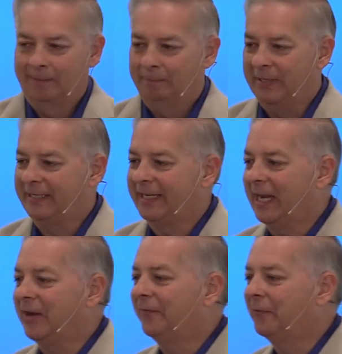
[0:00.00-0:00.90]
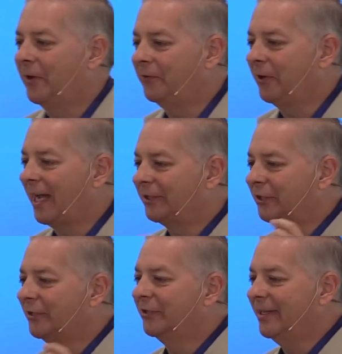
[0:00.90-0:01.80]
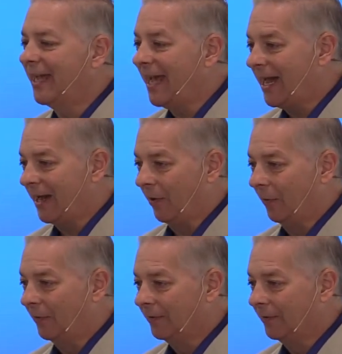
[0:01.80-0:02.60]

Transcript: Be careful of your actions now,